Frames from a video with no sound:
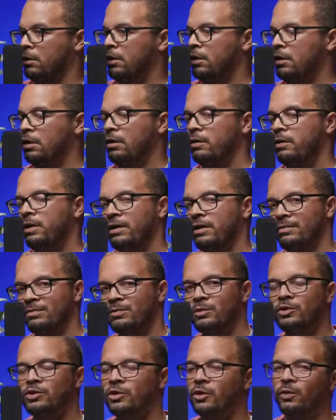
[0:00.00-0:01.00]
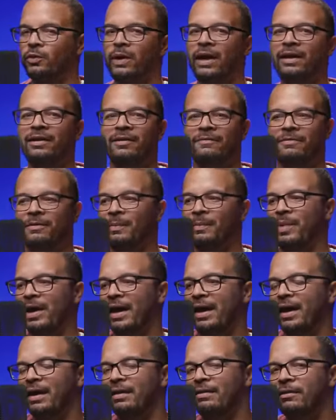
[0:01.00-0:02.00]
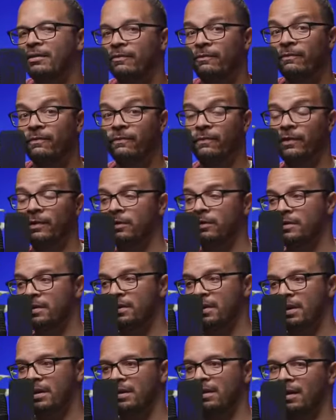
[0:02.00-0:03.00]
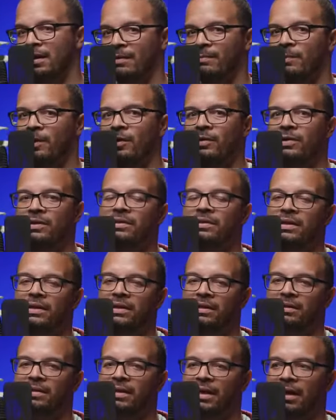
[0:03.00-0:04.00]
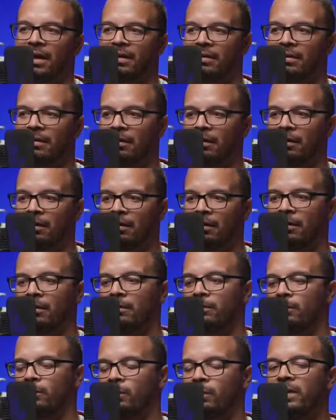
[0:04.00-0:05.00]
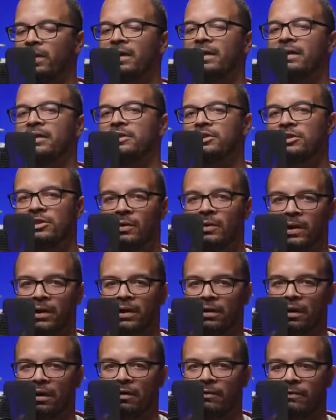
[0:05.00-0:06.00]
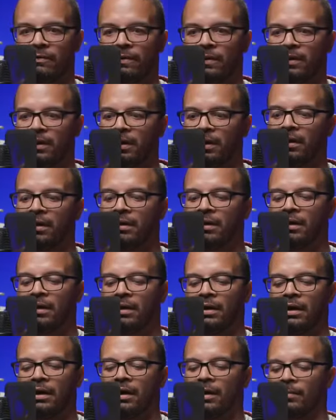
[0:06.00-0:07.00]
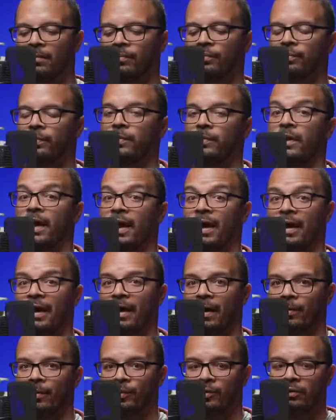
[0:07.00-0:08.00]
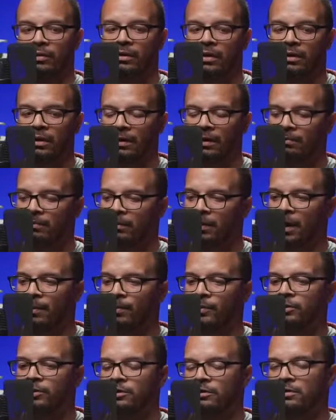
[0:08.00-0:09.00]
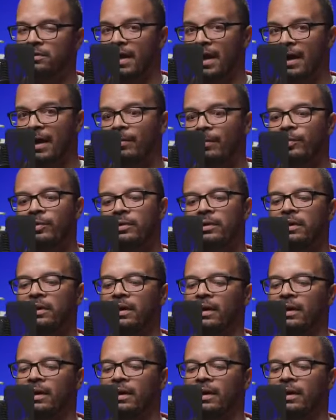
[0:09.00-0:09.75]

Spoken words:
Okay, so right off the bat, the first thing that I'm noticing is that they're really showing off the app, the Aputure's app, the